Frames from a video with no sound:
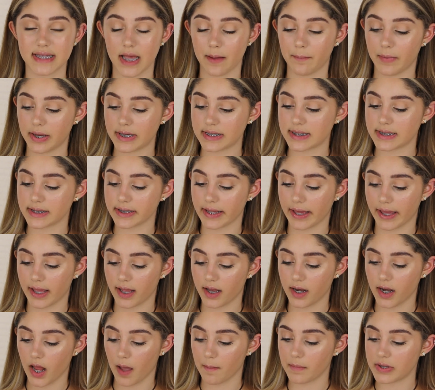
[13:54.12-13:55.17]
set my
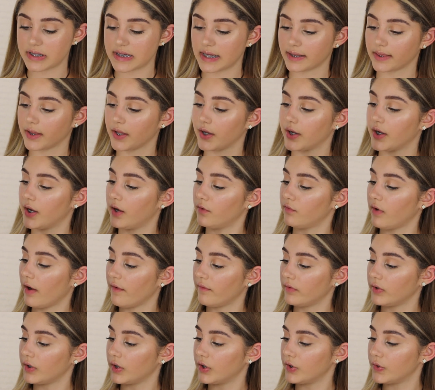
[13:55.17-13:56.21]
skin. I'm gonna take the
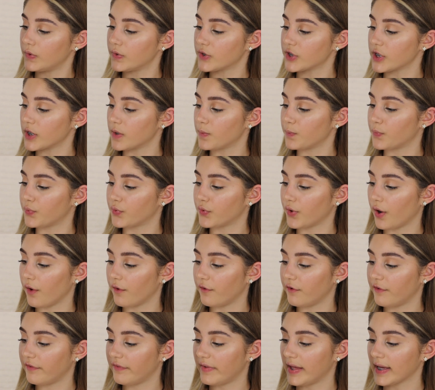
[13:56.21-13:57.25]
Revolution
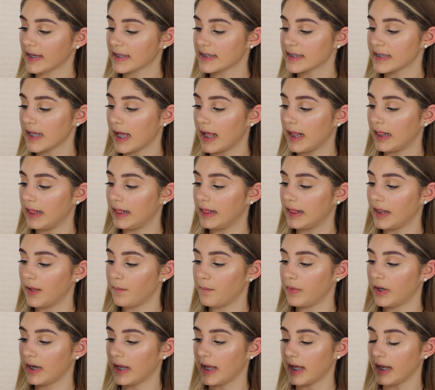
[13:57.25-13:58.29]
Pro Fix
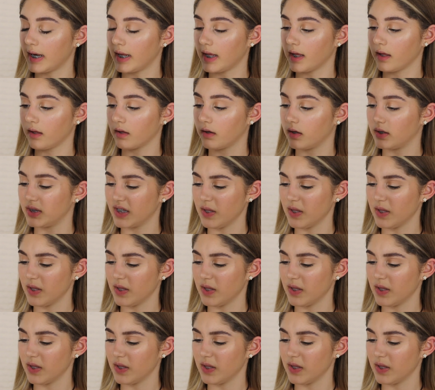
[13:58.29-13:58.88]
Illuminating,